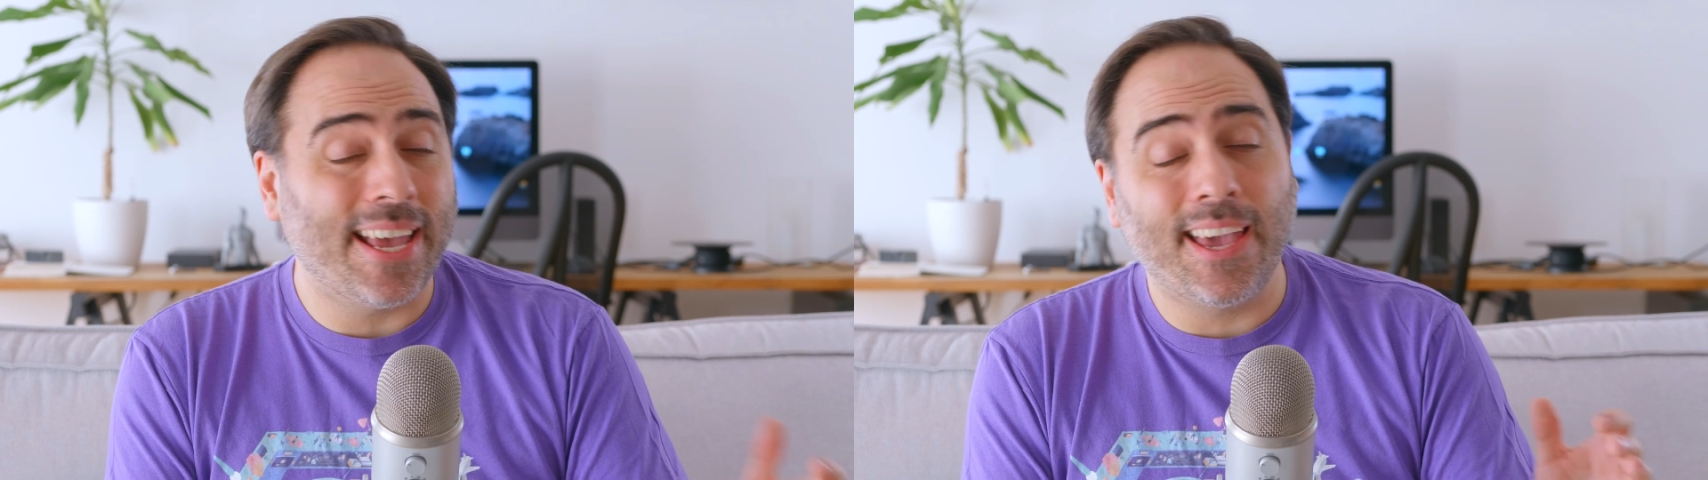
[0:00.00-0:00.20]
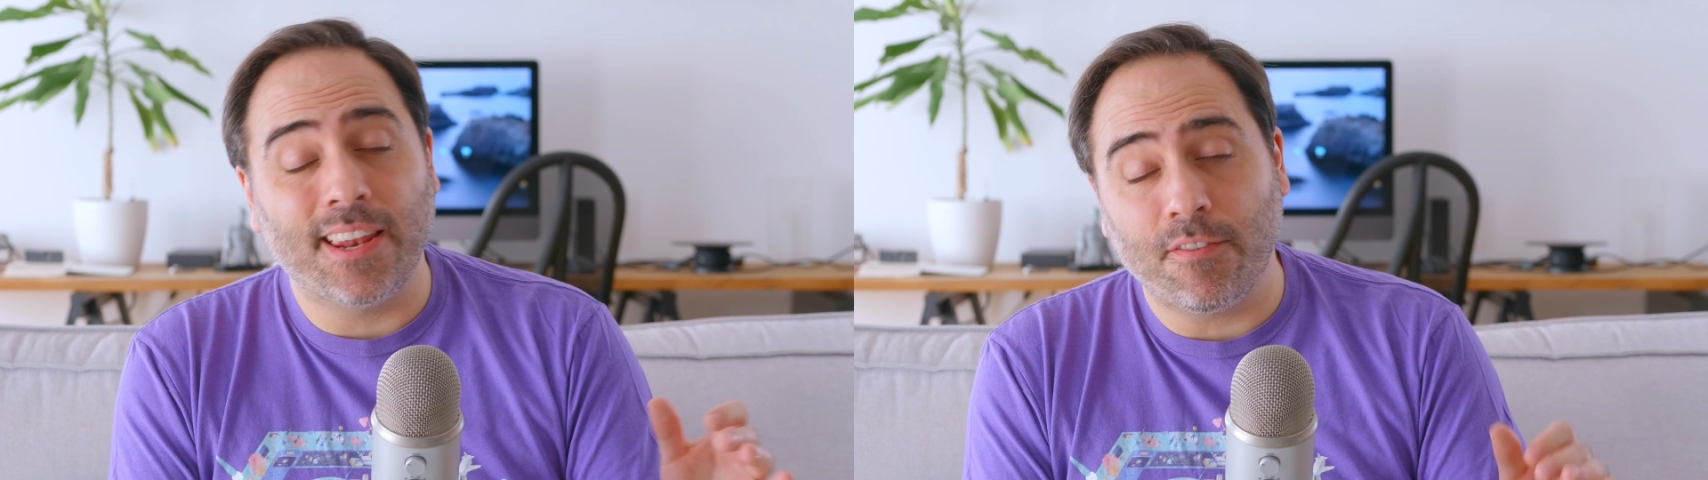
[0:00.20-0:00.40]

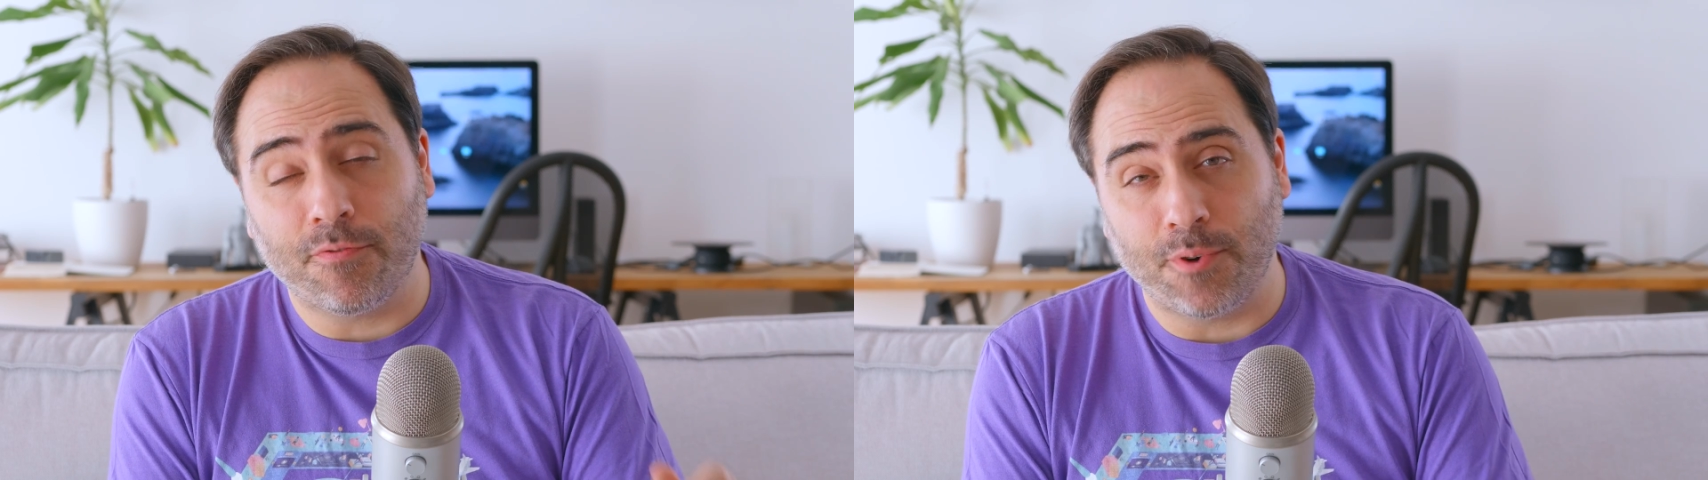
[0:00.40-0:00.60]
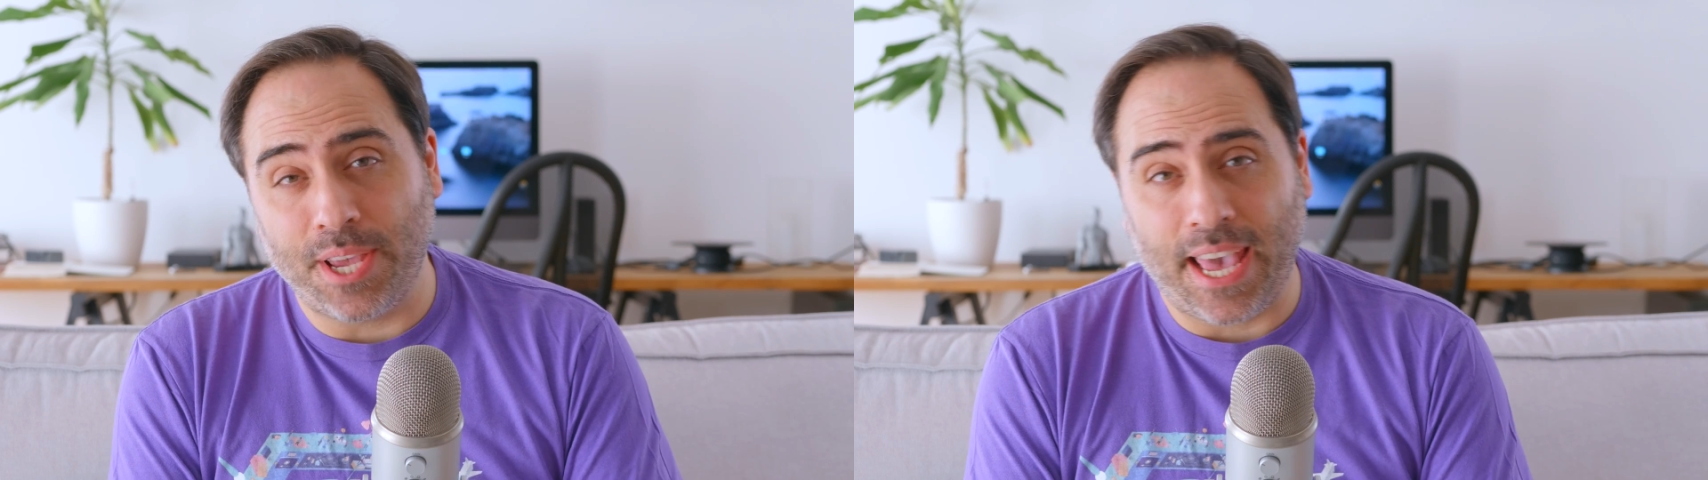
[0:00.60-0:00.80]
and a
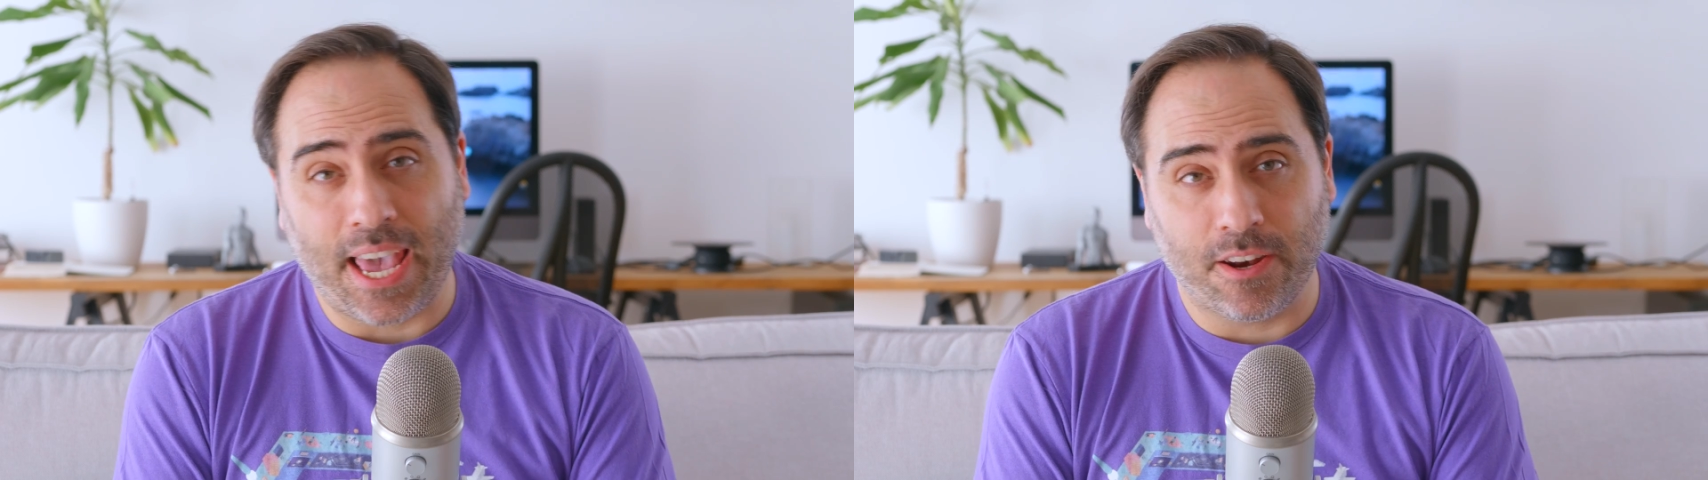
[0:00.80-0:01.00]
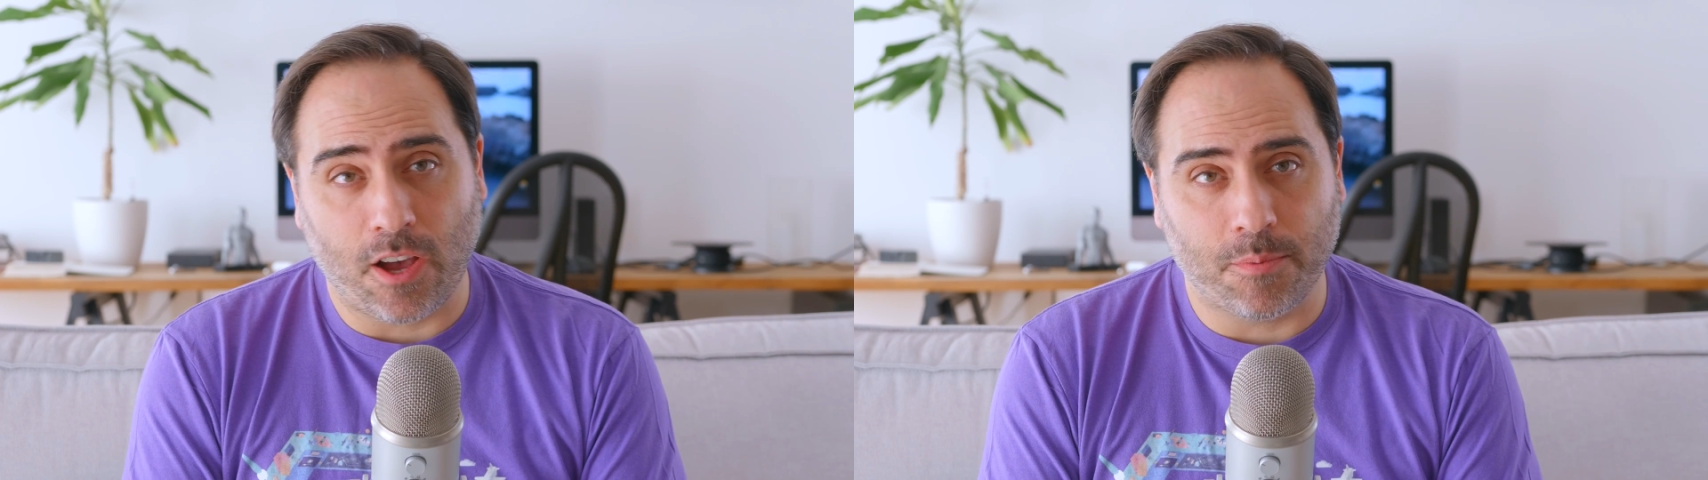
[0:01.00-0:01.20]

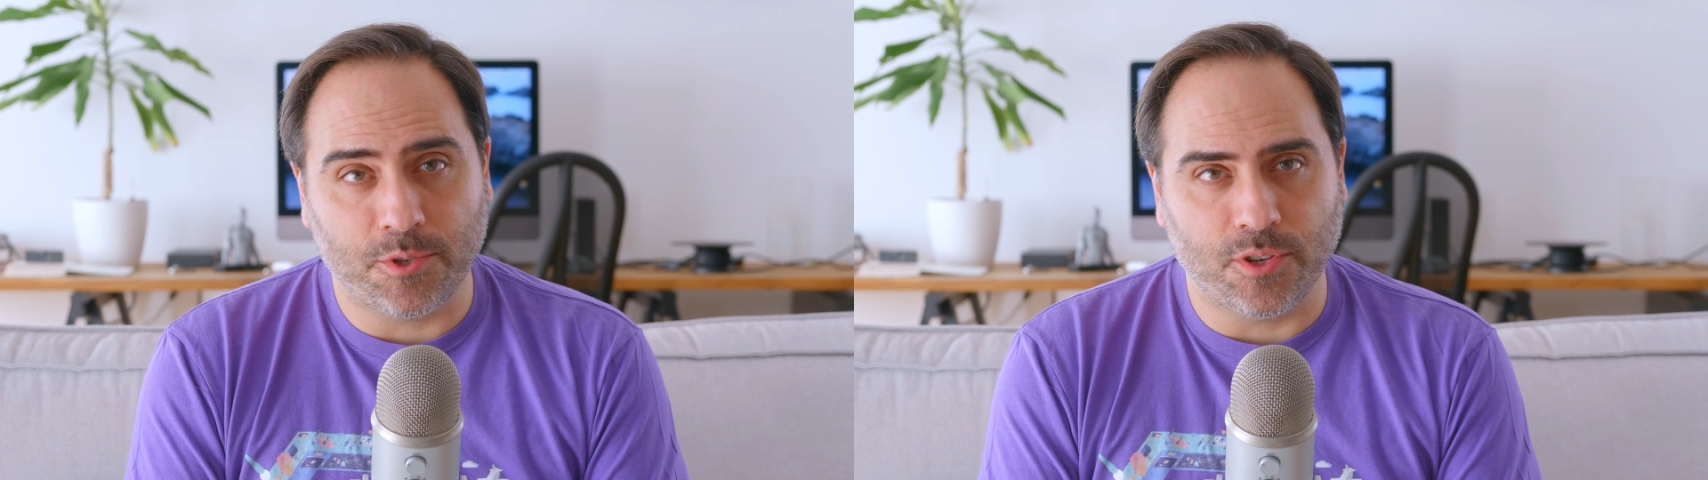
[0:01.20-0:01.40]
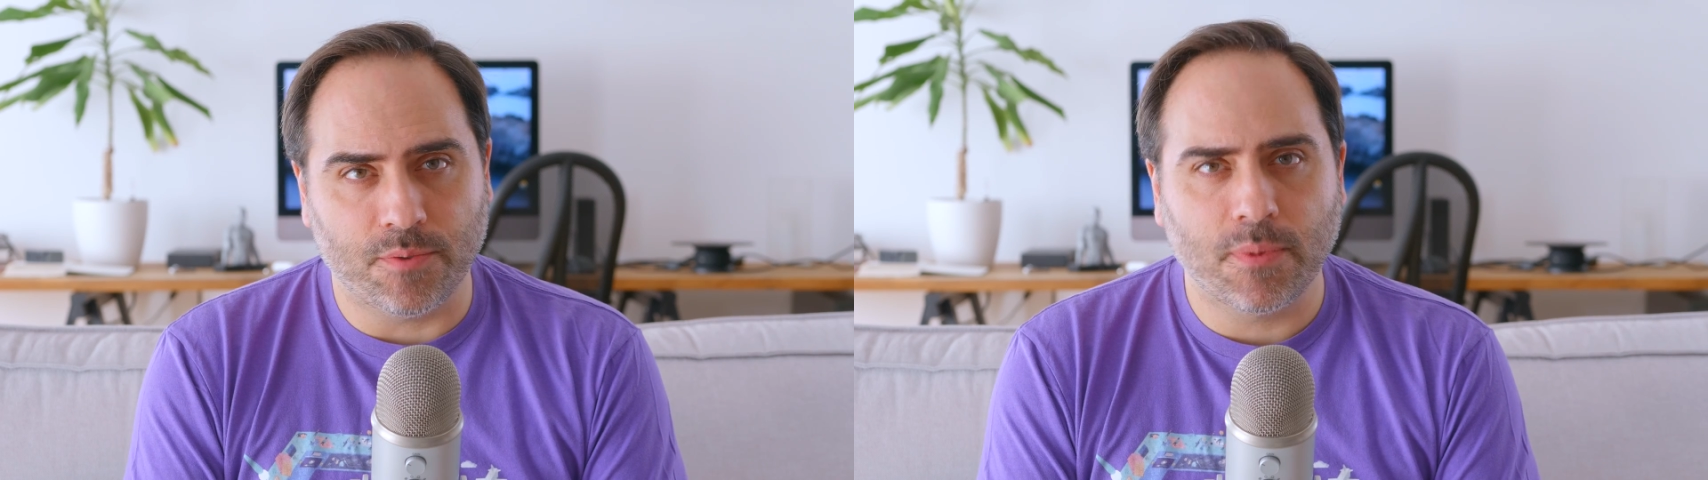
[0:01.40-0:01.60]
freehand
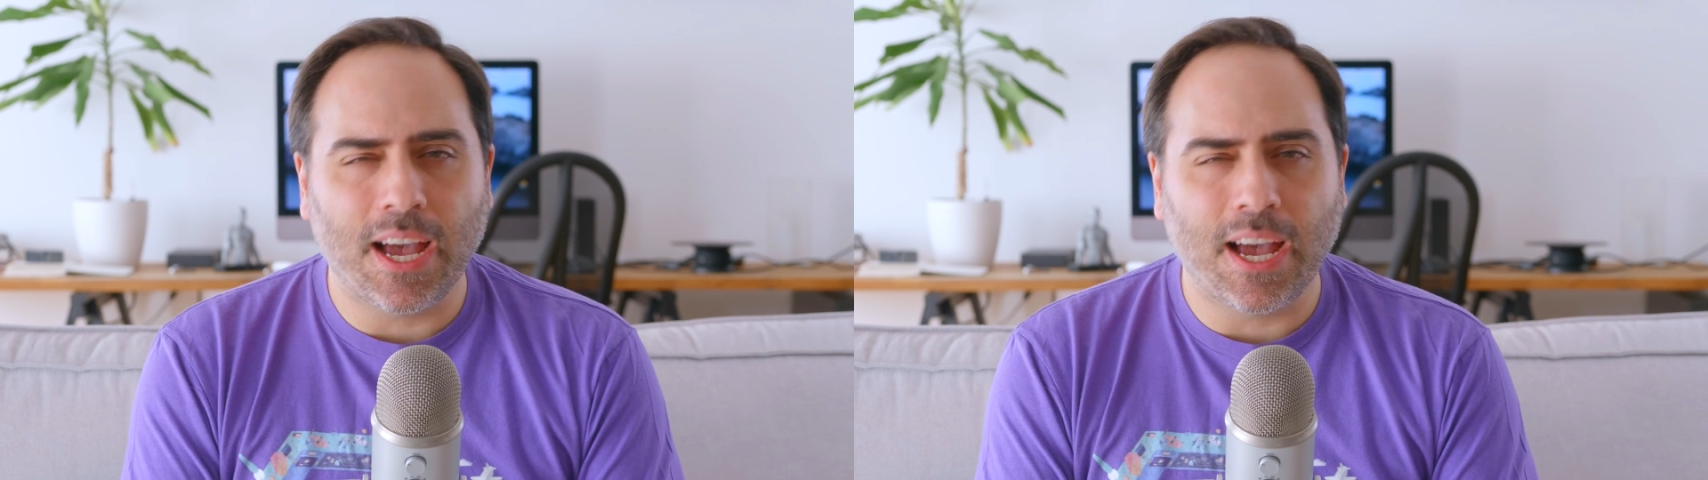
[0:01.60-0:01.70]
option.